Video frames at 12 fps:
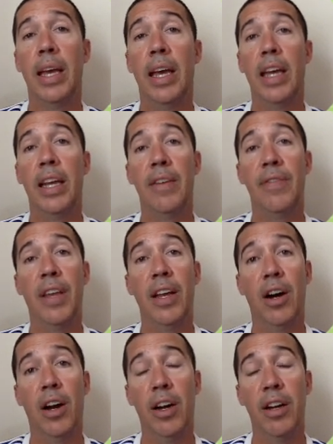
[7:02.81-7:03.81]
And if they
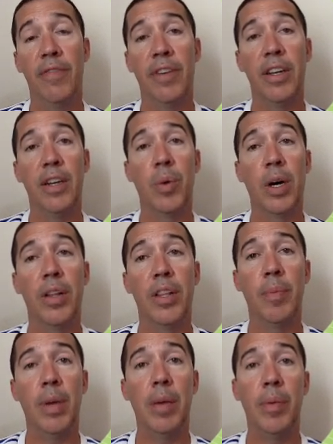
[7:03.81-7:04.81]
are defending well,
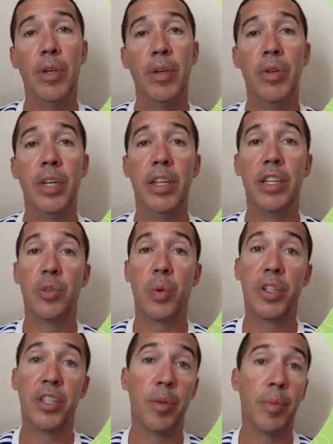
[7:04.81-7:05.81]
then maybe you need to
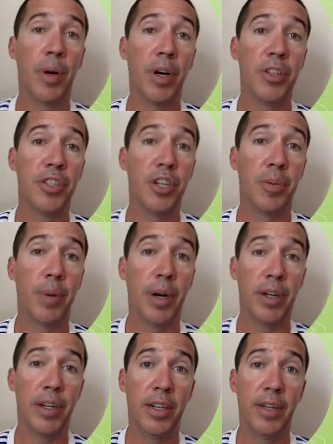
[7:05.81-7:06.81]
switch the ball to your
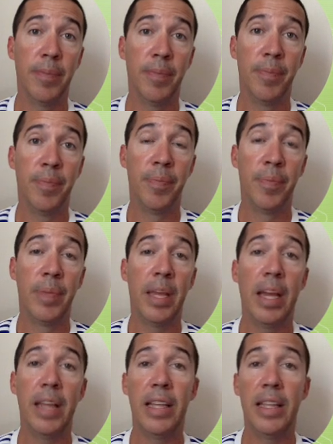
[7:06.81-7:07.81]
partner,
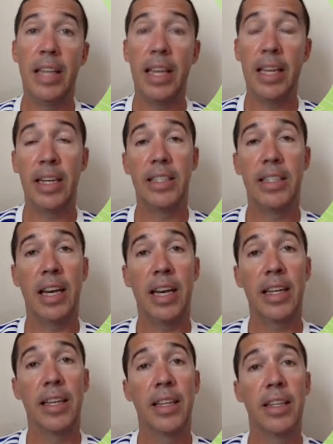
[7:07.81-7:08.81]
and then they can
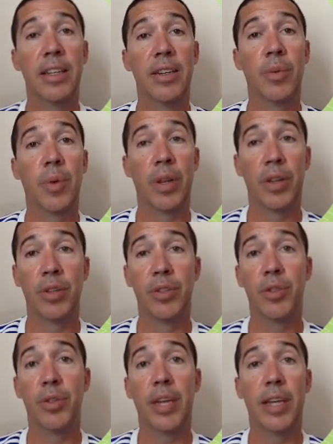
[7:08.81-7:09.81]
attack one of those
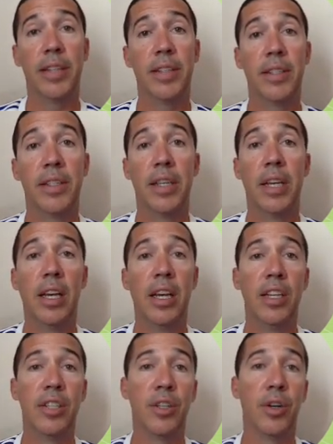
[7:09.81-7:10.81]
2 gates.
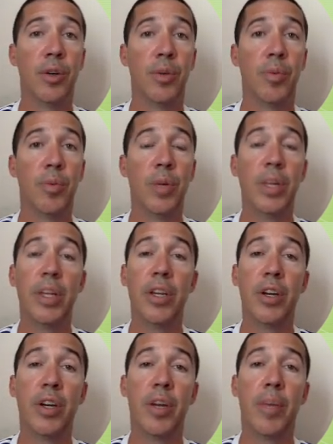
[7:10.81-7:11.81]
So really
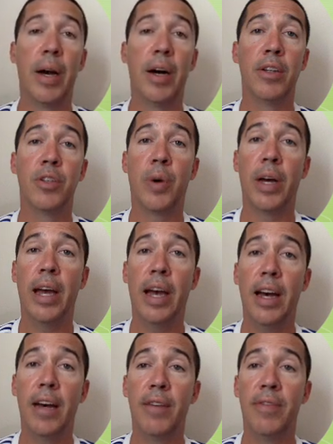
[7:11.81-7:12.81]
good about, do I
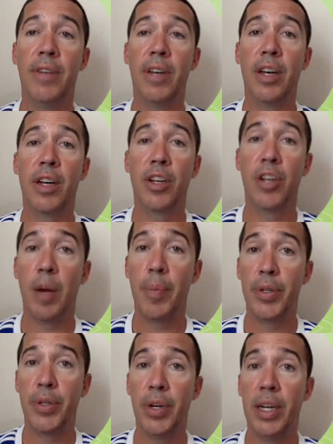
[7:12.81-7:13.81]
have a good
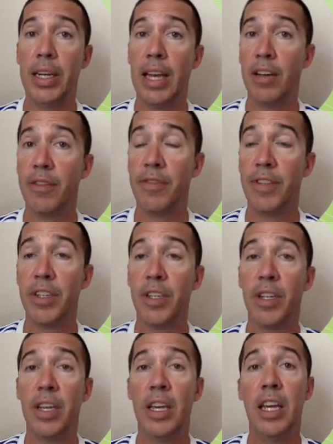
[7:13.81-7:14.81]
opportunity
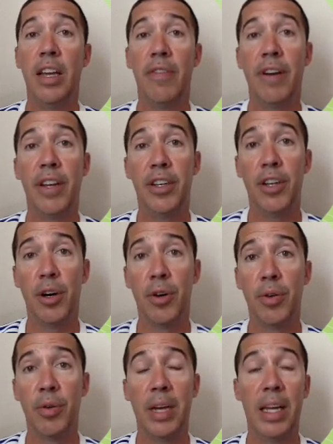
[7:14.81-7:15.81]
downfield? If I
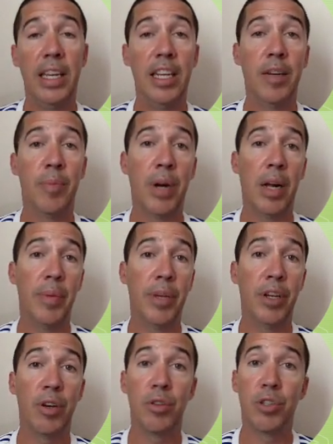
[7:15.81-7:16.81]
don't, I need to probably
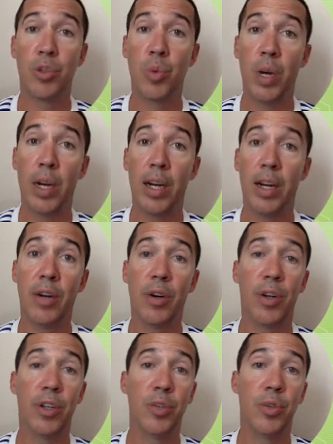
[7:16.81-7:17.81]
go square
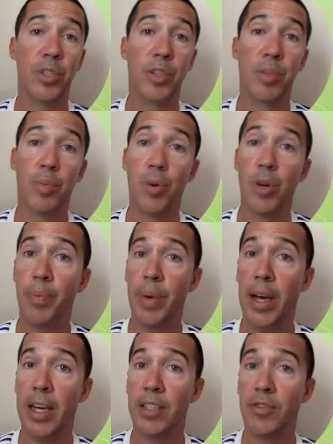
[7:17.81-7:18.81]
or to a support
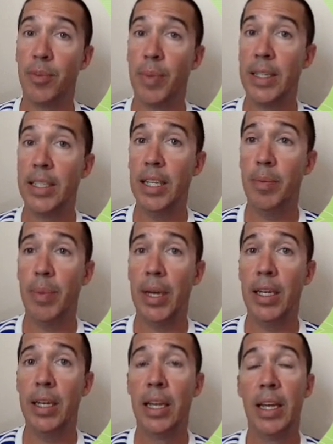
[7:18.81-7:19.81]
pass for my teammate.